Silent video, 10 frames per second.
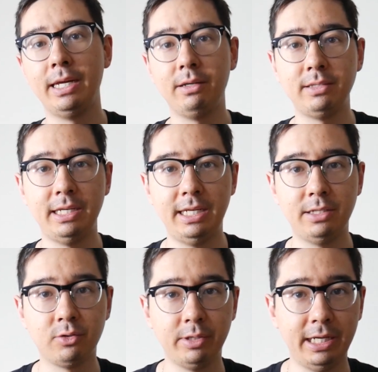LCD
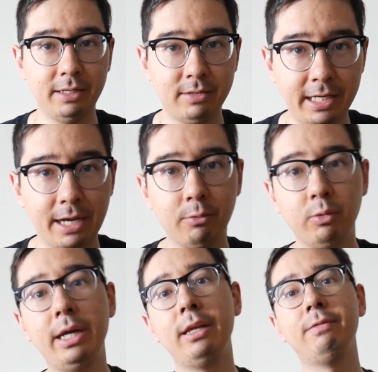screen to get
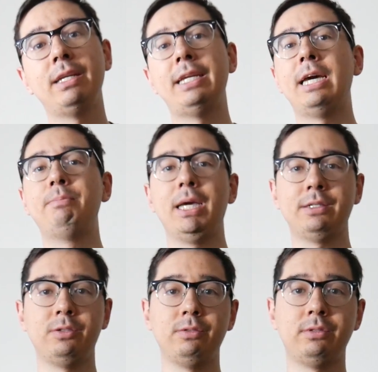rid of the dead
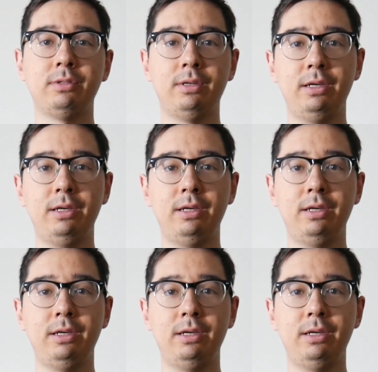pixels.